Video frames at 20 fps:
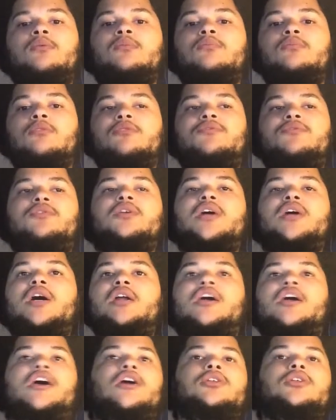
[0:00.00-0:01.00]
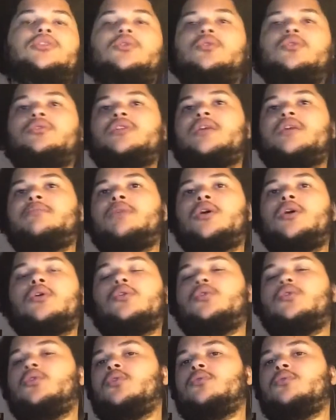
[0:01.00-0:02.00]
Well, if you got assholes like Michael
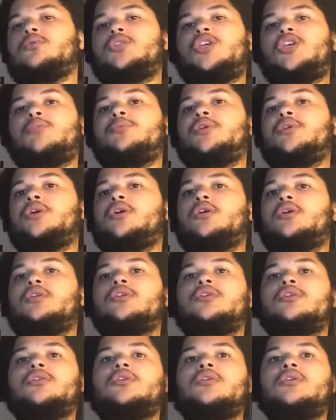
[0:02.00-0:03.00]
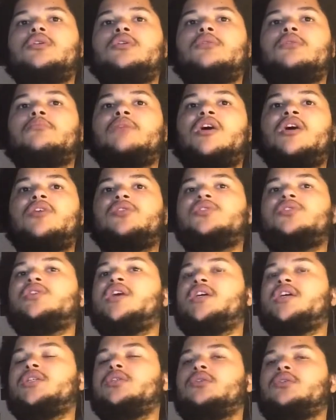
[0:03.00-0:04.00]
Cole and JBL and Byron
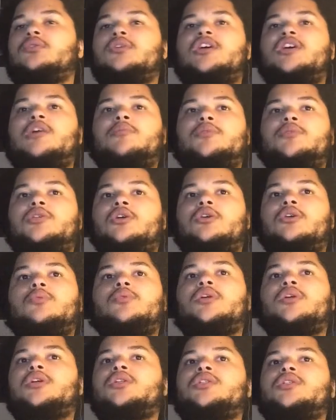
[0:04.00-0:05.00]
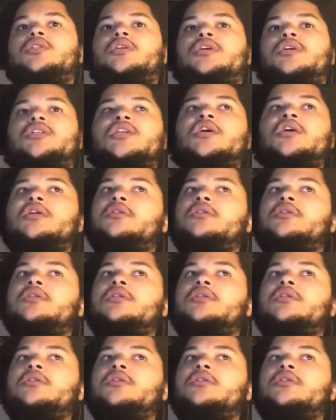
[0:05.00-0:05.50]
Saxton on commentary where they just says,